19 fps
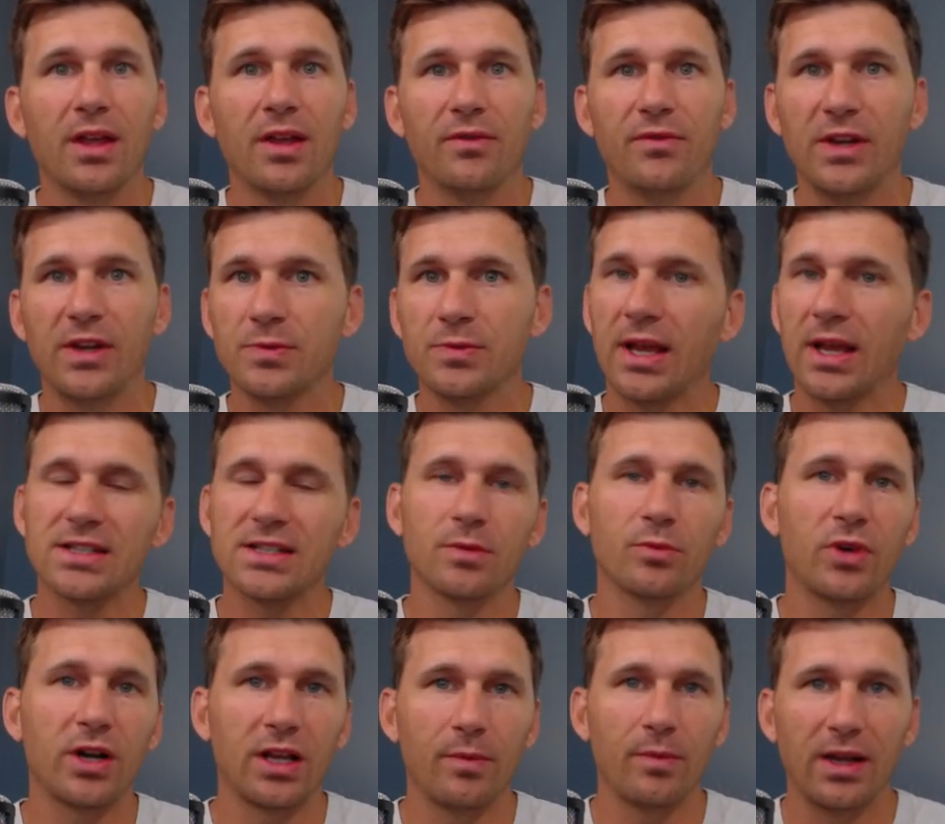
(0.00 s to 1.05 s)
Facebook has some
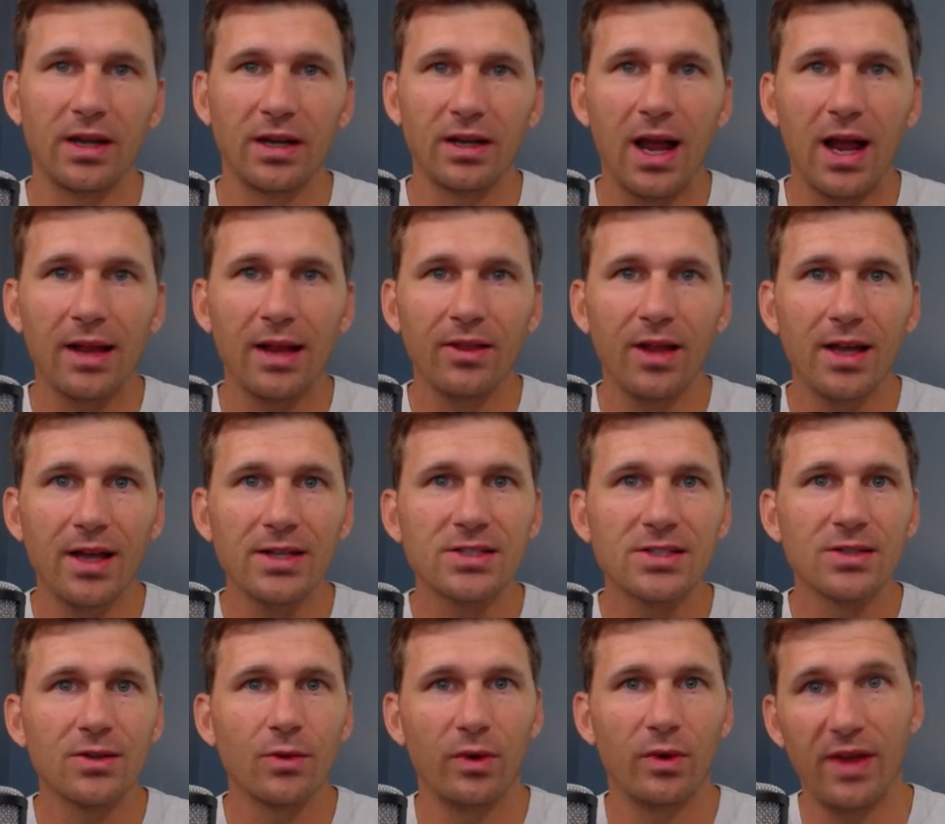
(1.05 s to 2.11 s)
recommended guidelines.
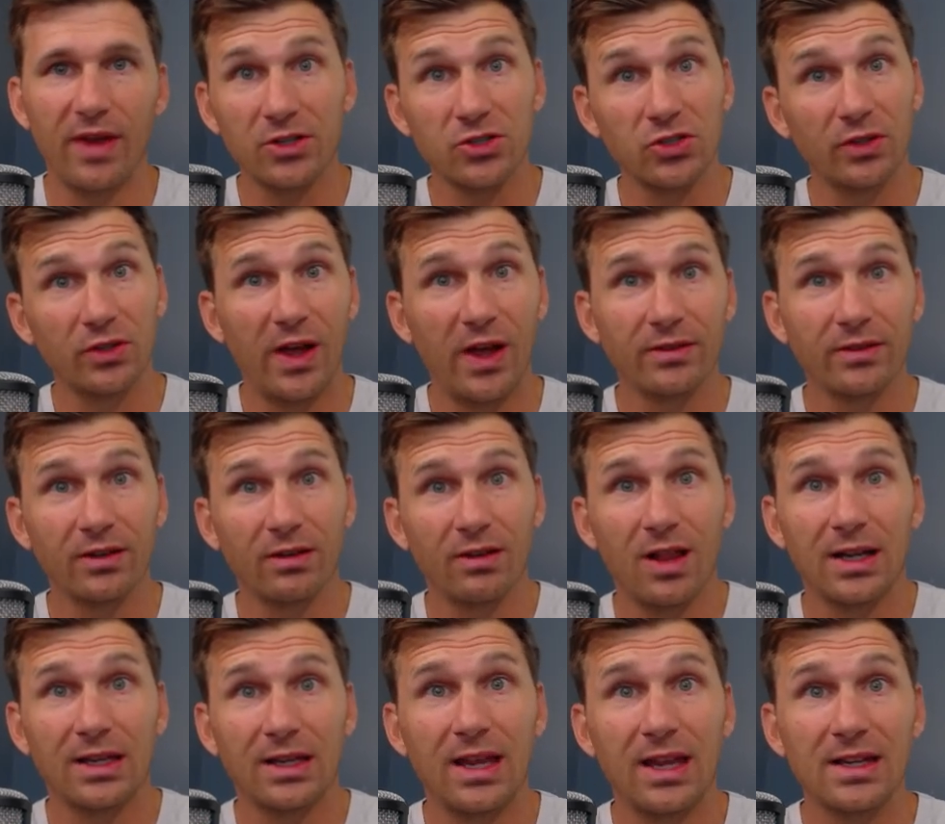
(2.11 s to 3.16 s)
We've actually found in a
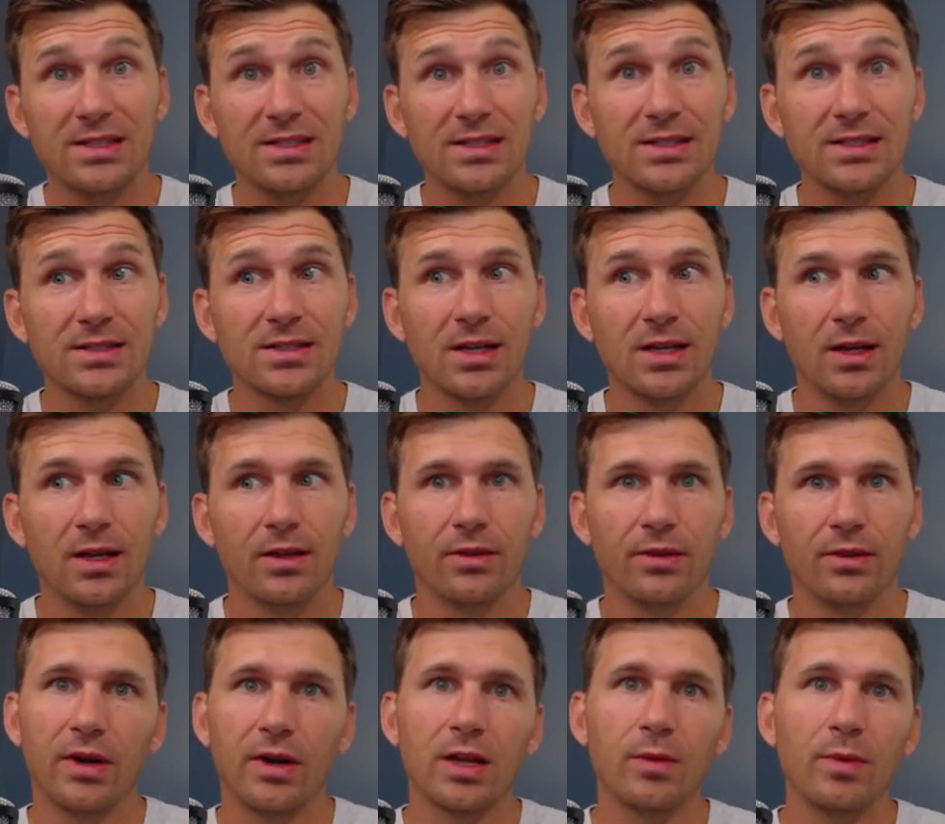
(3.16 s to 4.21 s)
lot of cases, their
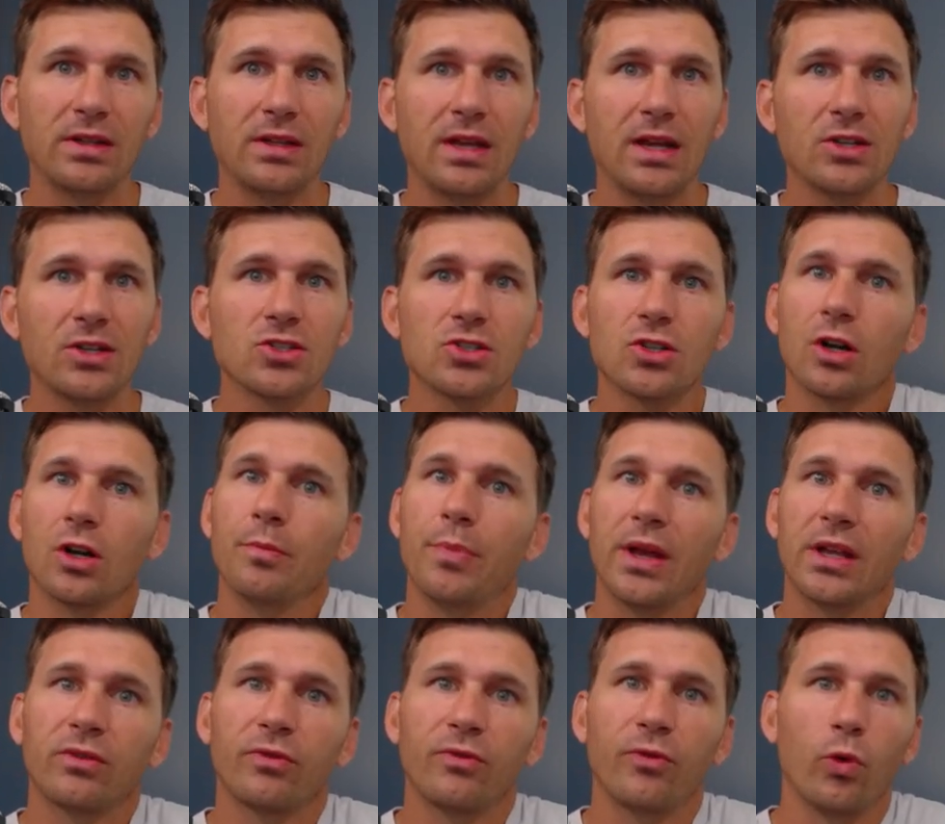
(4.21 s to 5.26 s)
recommendations aren't
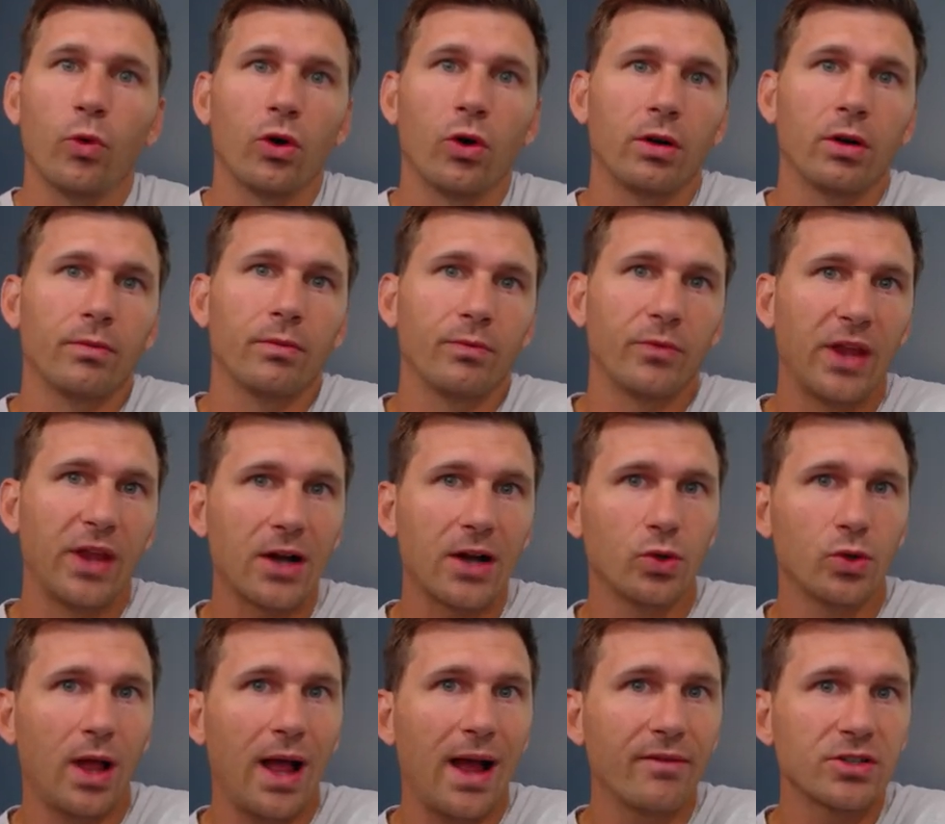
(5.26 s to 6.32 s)
best for the
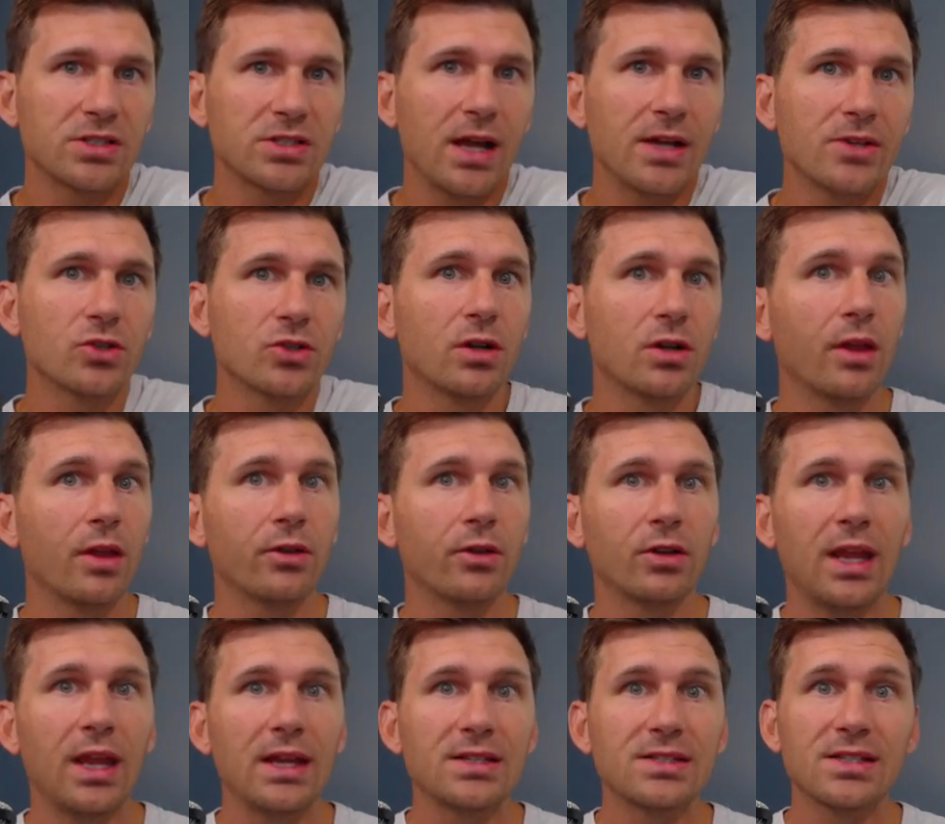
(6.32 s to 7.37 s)
actual advertiser. In other
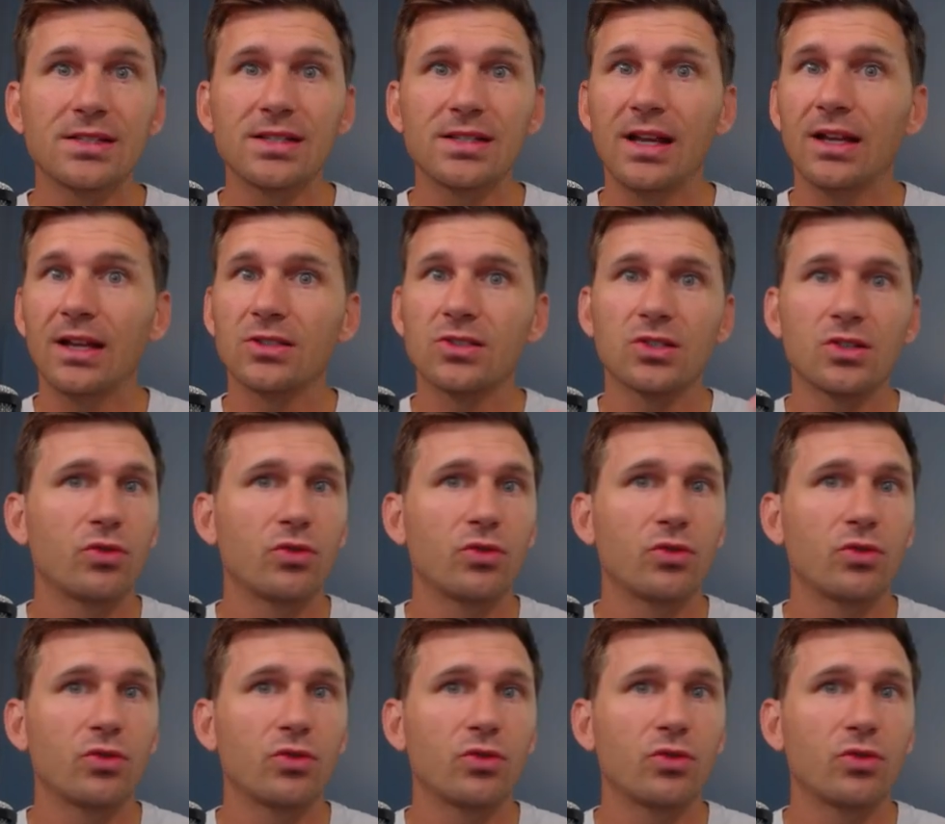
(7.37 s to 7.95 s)
cases, it